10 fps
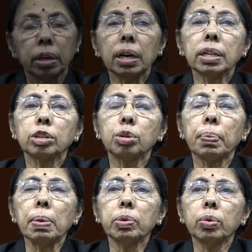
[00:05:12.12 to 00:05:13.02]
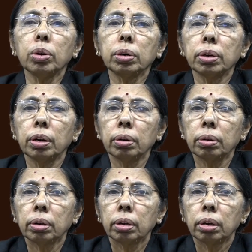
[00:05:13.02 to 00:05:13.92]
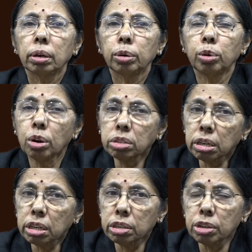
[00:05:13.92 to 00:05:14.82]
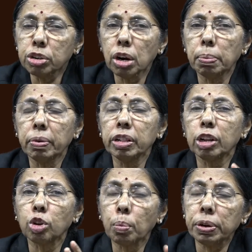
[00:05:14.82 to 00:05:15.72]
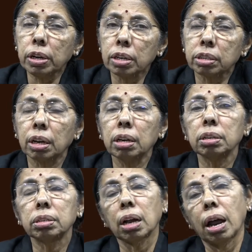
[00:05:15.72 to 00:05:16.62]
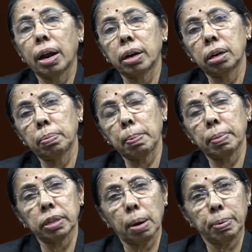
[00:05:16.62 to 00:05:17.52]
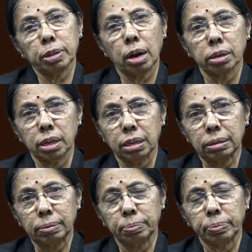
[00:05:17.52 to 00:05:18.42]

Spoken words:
Here the Supreme Court draws a distinction between the Topandas case and Bimbadar Pradhan case.